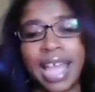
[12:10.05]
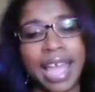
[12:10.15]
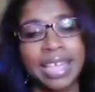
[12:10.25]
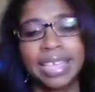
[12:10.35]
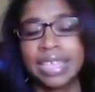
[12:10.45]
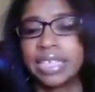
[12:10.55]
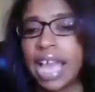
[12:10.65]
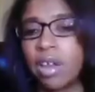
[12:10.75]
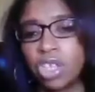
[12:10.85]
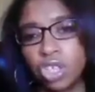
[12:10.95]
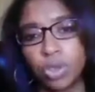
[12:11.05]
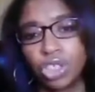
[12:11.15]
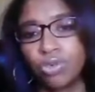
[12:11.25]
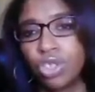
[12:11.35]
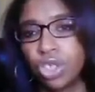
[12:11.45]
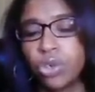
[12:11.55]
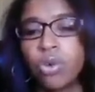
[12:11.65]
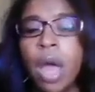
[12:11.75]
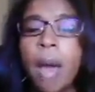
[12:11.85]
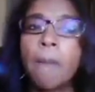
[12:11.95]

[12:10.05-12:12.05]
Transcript: Hey, get down and do what you do.